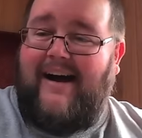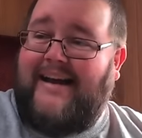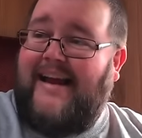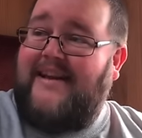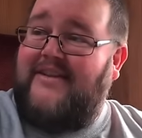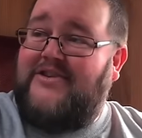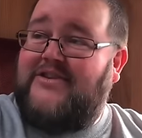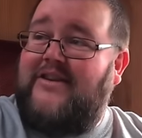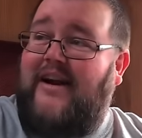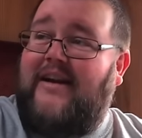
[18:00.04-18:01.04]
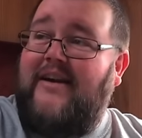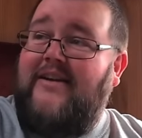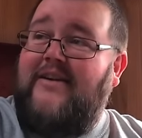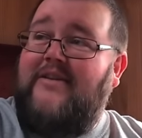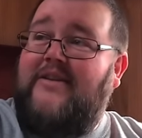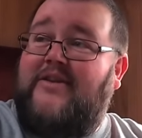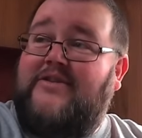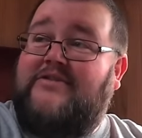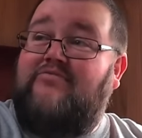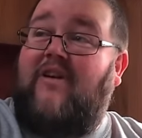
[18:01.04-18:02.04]
I can then just, like, you know,
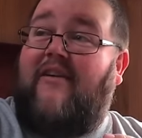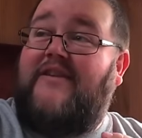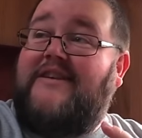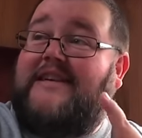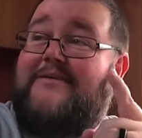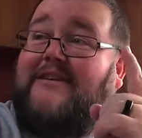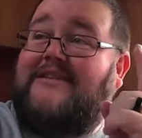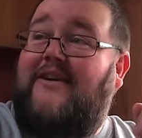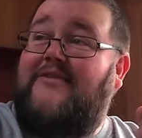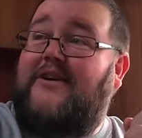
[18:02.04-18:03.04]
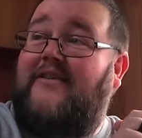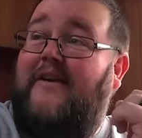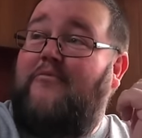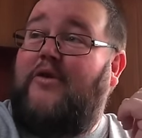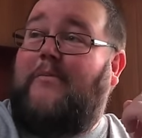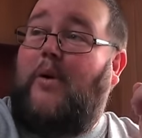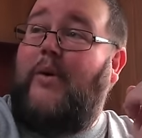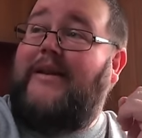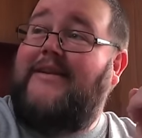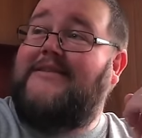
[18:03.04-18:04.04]
roughly see myself. So if I want to
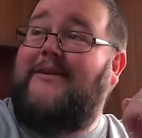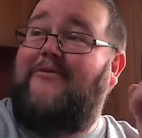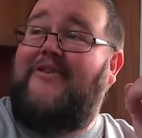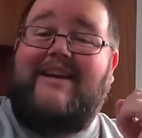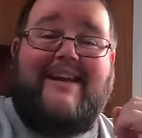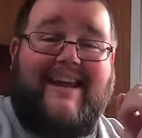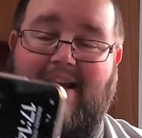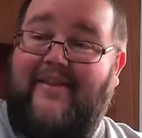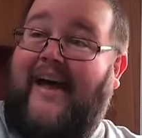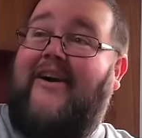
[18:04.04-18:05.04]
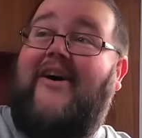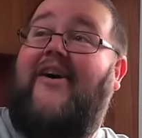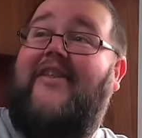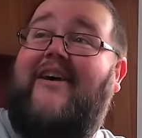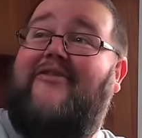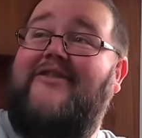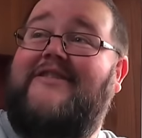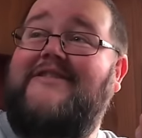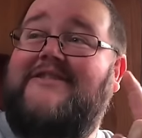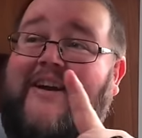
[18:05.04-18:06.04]
point at something, like that car there, for
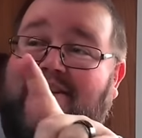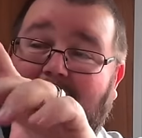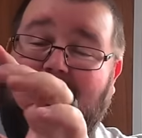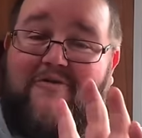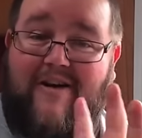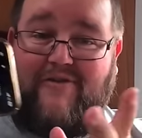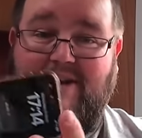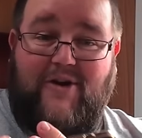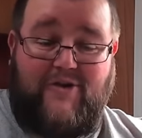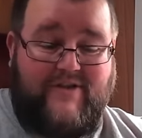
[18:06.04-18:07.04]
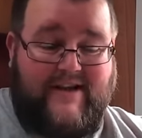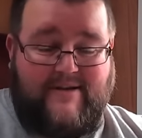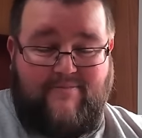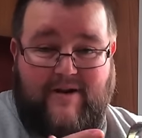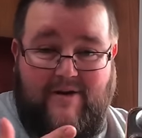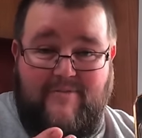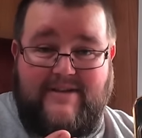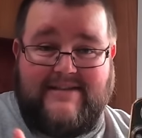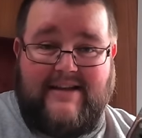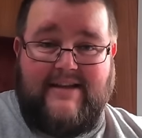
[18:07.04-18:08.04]
instance, I know I'm roughly on, and I know I'm
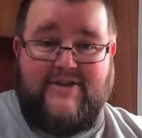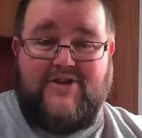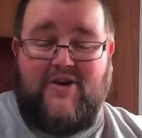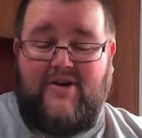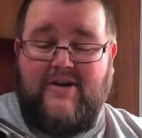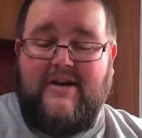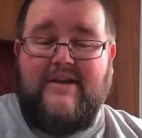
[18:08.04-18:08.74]
in shot.